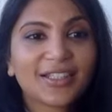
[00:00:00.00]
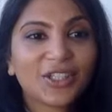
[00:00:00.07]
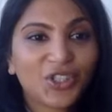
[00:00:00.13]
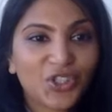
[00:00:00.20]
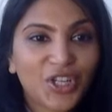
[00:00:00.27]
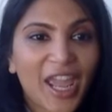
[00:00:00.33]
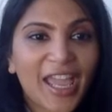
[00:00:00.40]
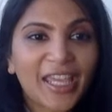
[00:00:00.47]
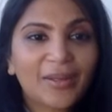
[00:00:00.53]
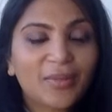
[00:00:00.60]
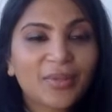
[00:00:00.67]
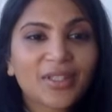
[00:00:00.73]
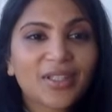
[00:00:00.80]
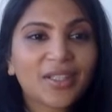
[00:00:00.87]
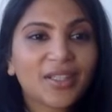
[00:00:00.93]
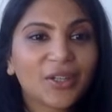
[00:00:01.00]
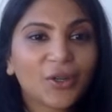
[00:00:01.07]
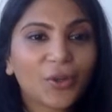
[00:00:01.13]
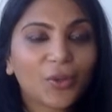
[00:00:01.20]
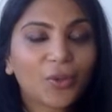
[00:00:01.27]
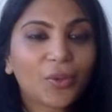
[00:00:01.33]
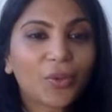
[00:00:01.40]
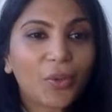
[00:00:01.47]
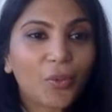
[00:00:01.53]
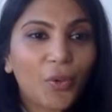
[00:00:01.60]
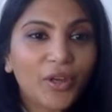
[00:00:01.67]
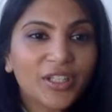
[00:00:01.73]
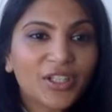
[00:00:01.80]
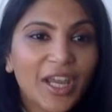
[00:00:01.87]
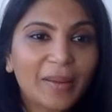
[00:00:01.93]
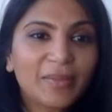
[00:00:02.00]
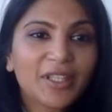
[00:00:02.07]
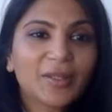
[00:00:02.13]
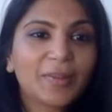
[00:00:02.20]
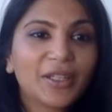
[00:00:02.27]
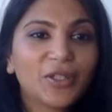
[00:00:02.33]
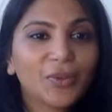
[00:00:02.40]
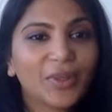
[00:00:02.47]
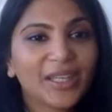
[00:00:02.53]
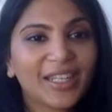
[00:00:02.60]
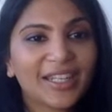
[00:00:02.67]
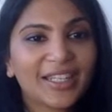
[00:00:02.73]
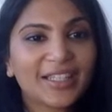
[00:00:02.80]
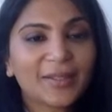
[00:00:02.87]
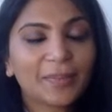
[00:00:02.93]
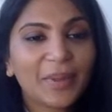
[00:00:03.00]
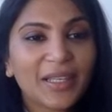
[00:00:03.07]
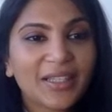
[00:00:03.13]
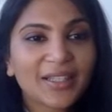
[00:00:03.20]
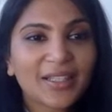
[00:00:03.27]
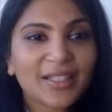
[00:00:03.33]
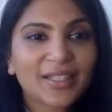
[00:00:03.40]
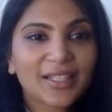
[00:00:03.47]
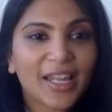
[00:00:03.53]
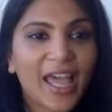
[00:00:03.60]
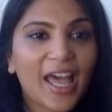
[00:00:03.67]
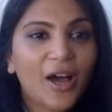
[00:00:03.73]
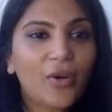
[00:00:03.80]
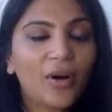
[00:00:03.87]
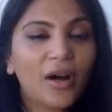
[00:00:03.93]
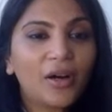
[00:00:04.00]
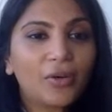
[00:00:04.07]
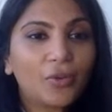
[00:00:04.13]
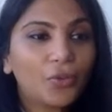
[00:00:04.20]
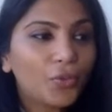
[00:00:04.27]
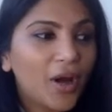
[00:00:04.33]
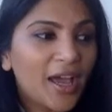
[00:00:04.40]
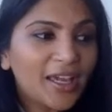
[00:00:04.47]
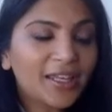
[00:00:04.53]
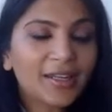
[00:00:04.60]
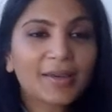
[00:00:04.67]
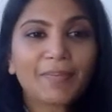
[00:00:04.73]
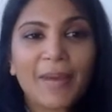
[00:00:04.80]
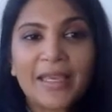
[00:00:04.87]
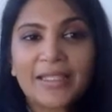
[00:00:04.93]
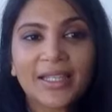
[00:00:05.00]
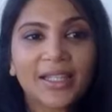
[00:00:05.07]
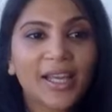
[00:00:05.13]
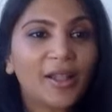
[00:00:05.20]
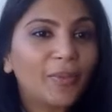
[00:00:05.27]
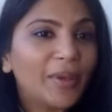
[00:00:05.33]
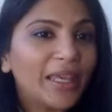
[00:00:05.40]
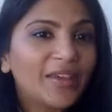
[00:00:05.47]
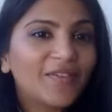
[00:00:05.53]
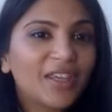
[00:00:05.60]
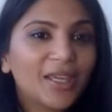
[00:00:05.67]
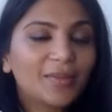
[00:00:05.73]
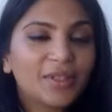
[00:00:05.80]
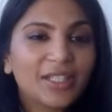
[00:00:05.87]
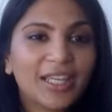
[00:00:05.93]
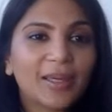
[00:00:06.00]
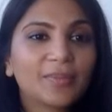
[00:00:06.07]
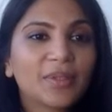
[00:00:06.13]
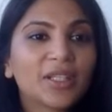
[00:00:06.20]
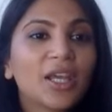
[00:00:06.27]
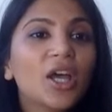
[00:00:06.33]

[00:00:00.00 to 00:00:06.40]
James and, what James has been doing in his business and how I'll be giving him tips